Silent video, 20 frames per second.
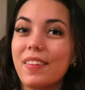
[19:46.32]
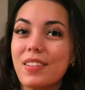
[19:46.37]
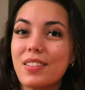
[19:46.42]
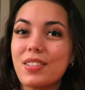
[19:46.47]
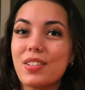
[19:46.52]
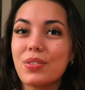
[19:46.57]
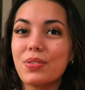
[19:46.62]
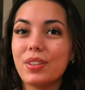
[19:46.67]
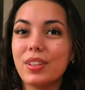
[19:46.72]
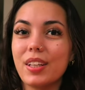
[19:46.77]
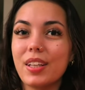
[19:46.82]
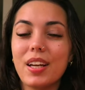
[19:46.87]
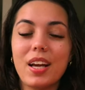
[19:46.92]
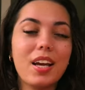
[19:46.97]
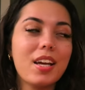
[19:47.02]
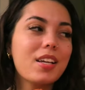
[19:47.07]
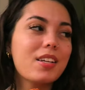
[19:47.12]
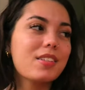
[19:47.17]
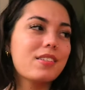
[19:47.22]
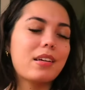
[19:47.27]
This is really
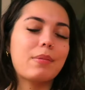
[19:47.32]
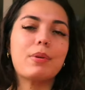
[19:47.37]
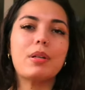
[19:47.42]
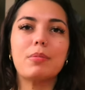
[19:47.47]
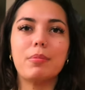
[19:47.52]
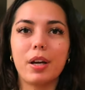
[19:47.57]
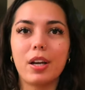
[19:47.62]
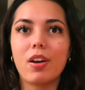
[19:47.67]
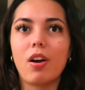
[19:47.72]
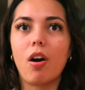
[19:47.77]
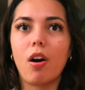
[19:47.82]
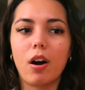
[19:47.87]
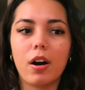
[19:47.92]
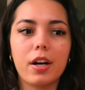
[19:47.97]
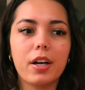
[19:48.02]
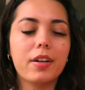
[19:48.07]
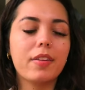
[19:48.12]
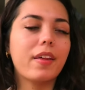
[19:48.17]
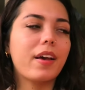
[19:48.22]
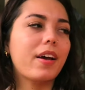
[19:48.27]
nice. I mean, my
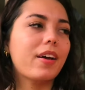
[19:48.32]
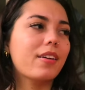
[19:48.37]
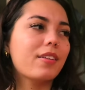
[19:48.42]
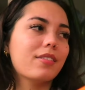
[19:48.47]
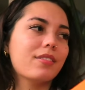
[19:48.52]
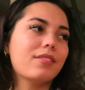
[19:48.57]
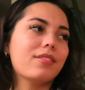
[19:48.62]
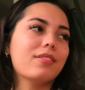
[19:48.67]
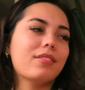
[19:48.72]
car that